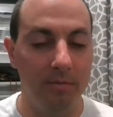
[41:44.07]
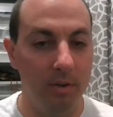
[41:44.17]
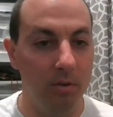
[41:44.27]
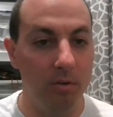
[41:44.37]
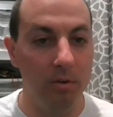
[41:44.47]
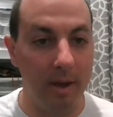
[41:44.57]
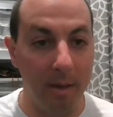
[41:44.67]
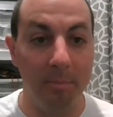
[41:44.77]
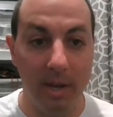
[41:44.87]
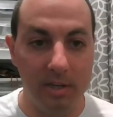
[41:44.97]
If you're
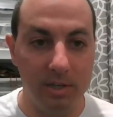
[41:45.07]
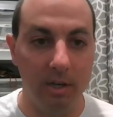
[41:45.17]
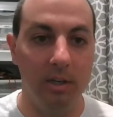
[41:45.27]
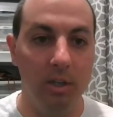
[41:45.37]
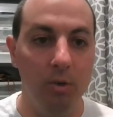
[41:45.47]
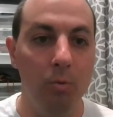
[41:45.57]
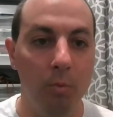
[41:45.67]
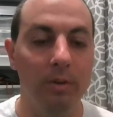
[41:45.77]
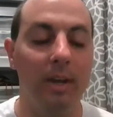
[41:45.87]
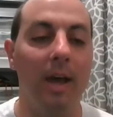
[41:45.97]
not patient, you
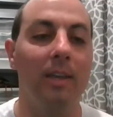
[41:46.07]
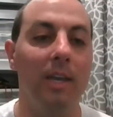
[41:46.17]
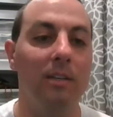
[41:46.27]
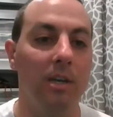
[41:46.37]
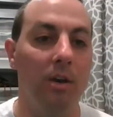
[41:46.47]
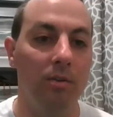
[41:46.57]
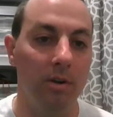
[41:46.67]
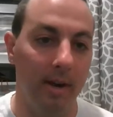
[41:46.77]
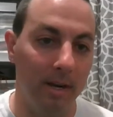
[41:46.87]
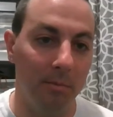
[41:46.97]
will not get to know
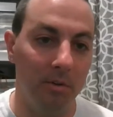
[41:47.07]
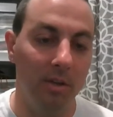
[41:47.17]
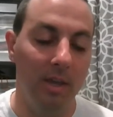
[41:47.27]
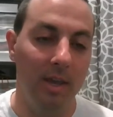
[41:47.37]
your animal,